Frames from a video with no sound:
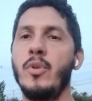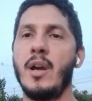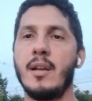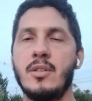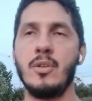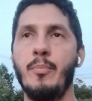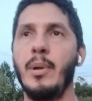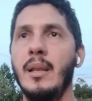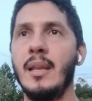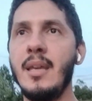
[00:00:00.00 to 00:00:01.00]
We are to
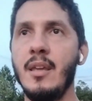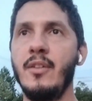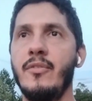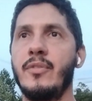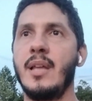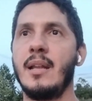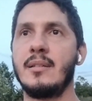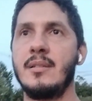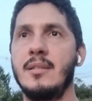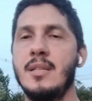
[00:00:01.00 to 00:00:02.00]
believe that
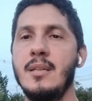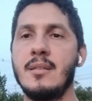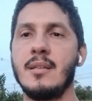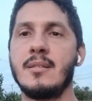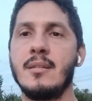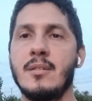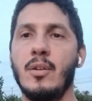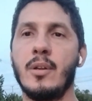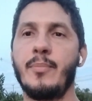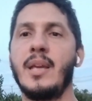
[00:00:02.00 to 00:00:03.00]
Jesus is
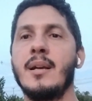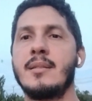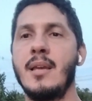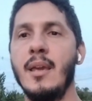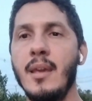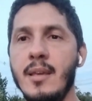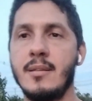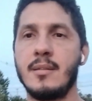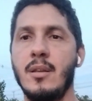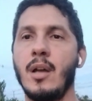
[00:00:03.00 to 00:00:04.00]
Lord because He
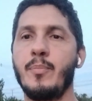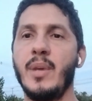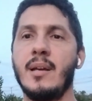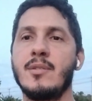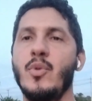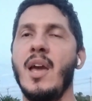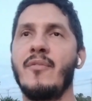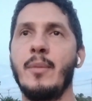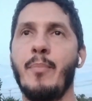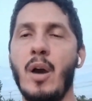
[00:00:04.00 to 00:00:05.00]
is, not because we
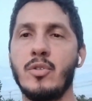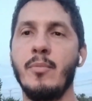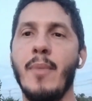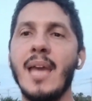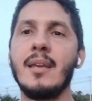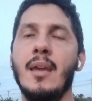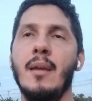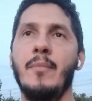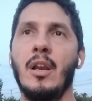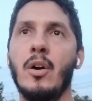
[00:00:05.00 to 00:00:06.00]
have the power to make
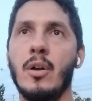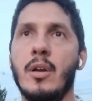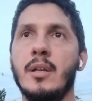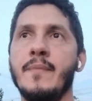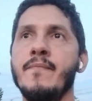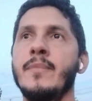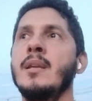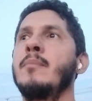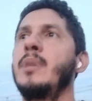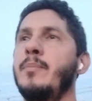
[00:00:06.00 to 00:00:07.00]
Him Lord,
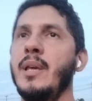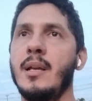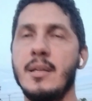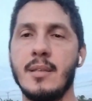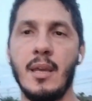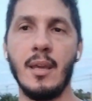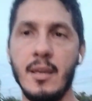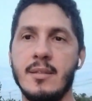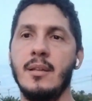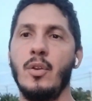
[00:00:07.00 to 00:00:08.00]
but because He
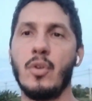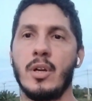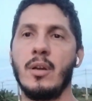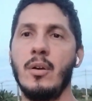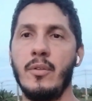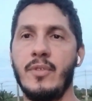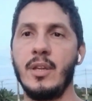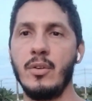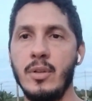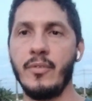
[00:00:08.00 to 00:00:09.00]
is the Lord of
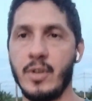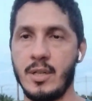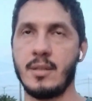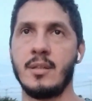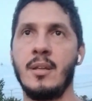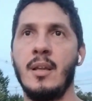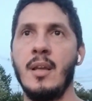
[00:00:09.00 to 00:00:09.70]
the universe.